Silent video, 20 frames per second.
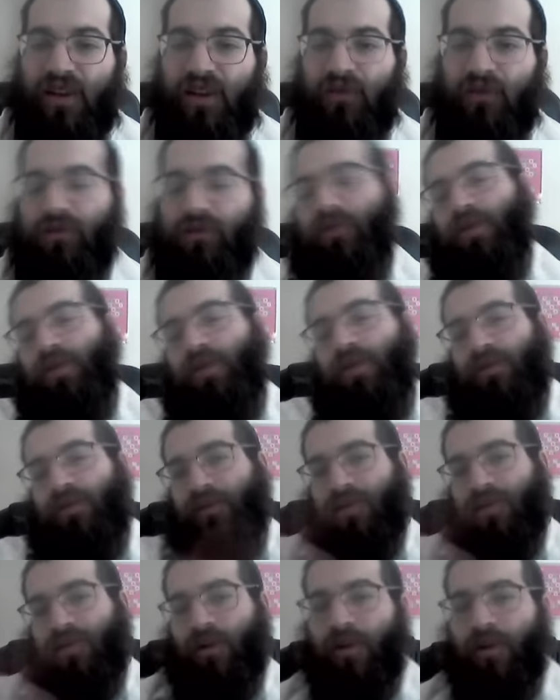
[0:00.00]
flew off
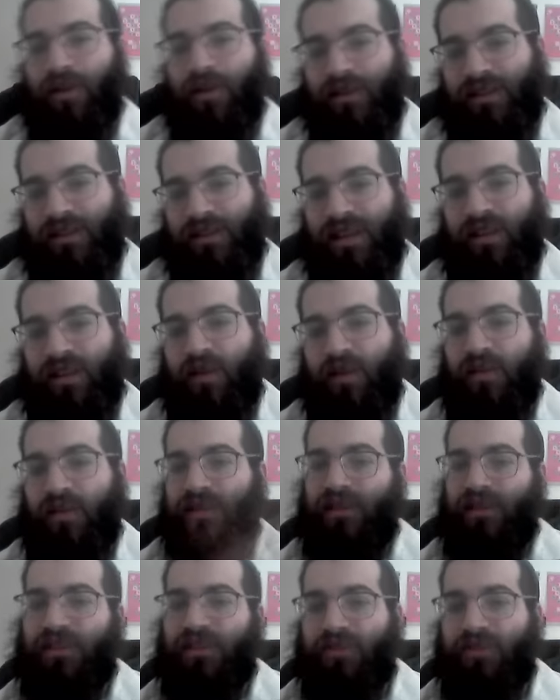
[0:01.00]
of the horse, and the
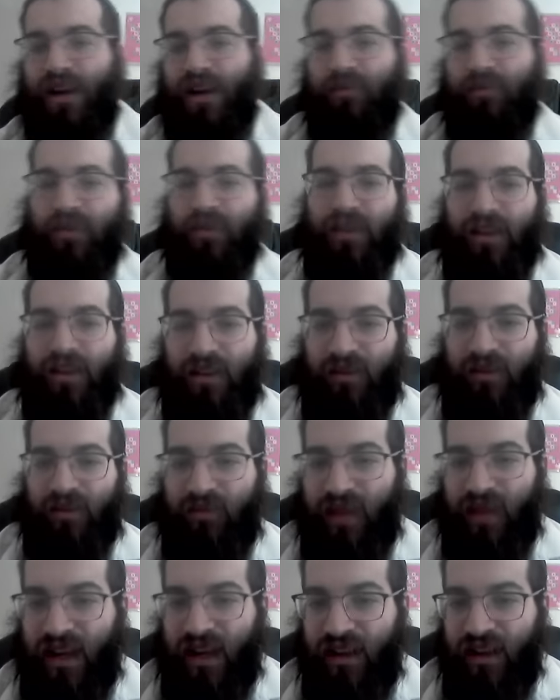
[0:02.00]
horses trampled on
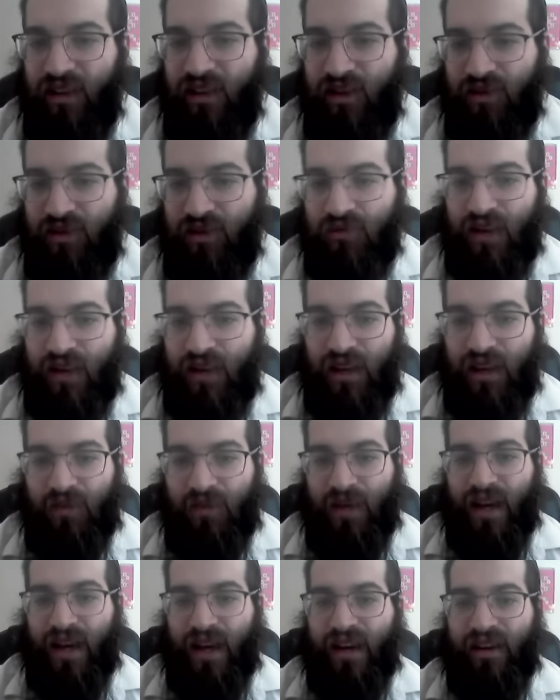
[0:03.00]
him, and it looked really
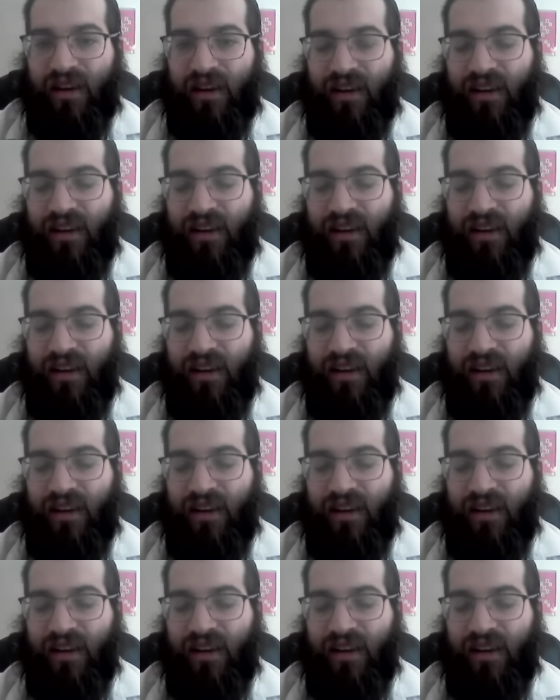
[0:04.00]
bad.